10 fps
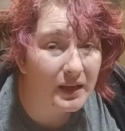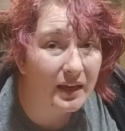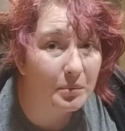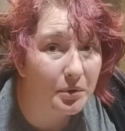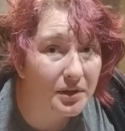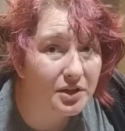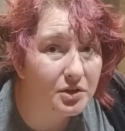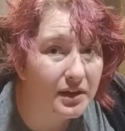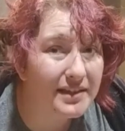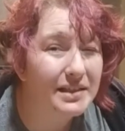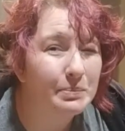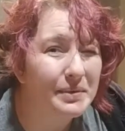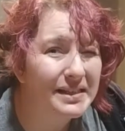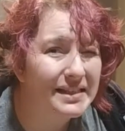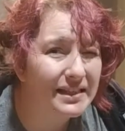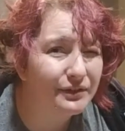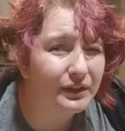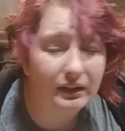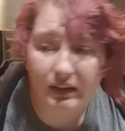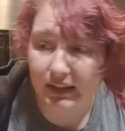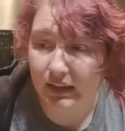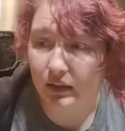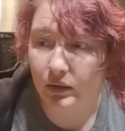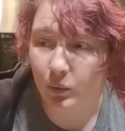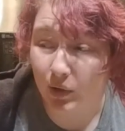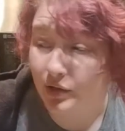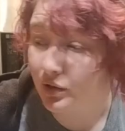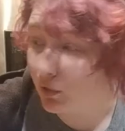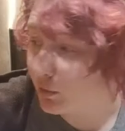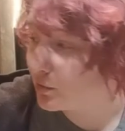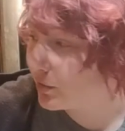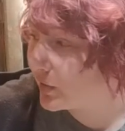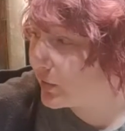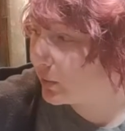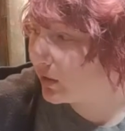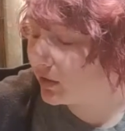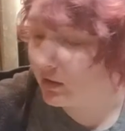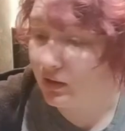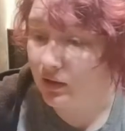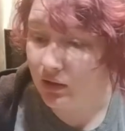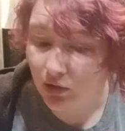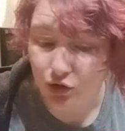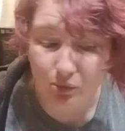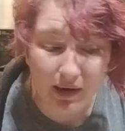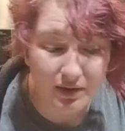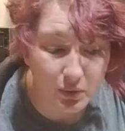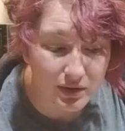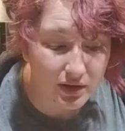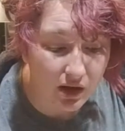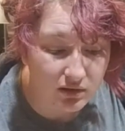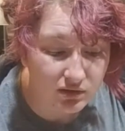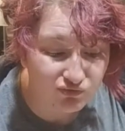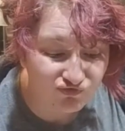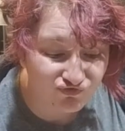I'm pretty sure I specifically went to the grocery store to buy soy sauce.